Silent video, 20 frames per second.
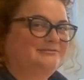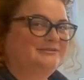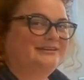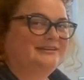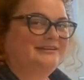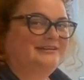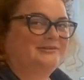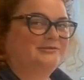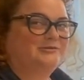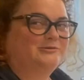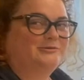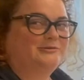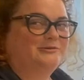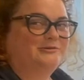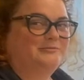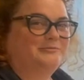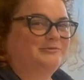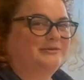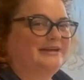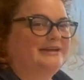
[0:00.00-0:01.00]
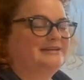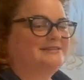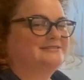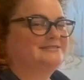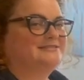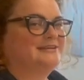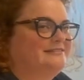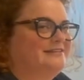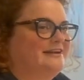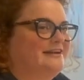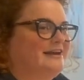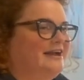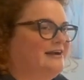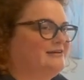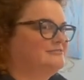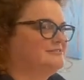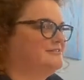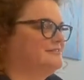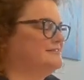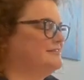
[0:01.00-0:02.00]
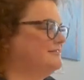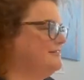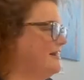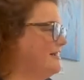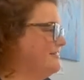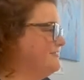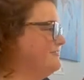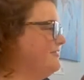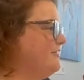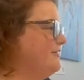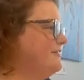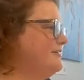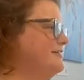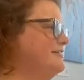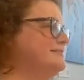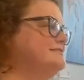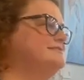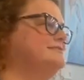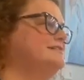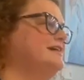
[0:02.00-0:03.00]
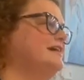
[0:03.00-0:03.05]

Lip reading: really cool place. It houses a lot of artists